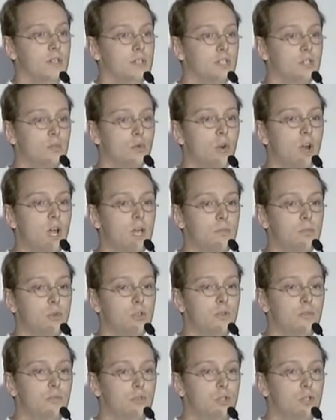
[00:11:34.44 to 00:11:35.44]
describe
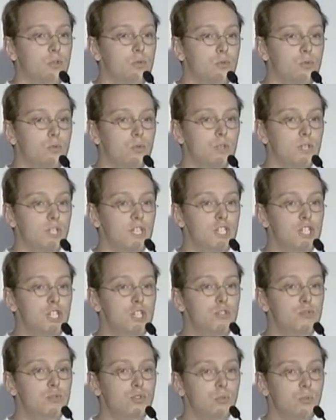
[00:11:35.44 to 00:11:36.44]
a few
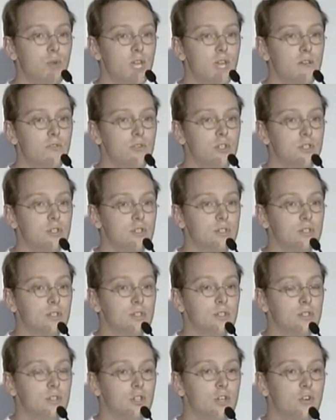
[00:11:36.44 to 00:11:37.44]
issues we have with
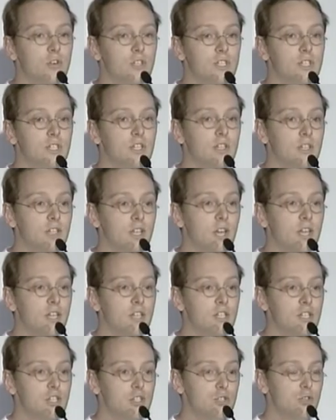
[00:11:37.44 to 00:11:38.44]
the current internet
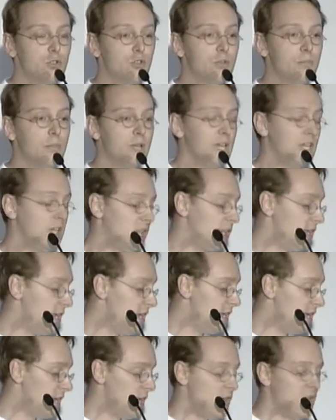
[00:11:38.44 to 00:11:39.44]
architecture,
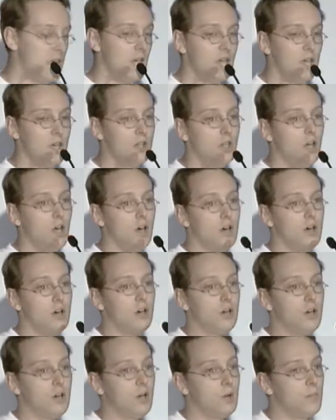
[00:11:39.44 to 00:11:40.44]
mainly
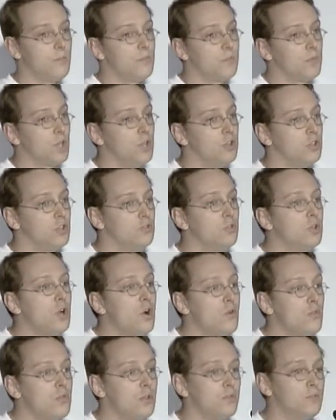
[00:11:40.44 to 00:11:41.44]
the
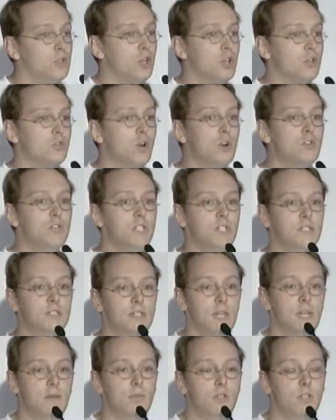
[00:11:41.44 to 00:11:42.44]
growth of the routing
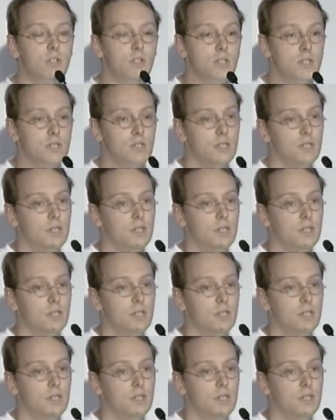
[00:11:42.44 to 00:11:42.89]
table,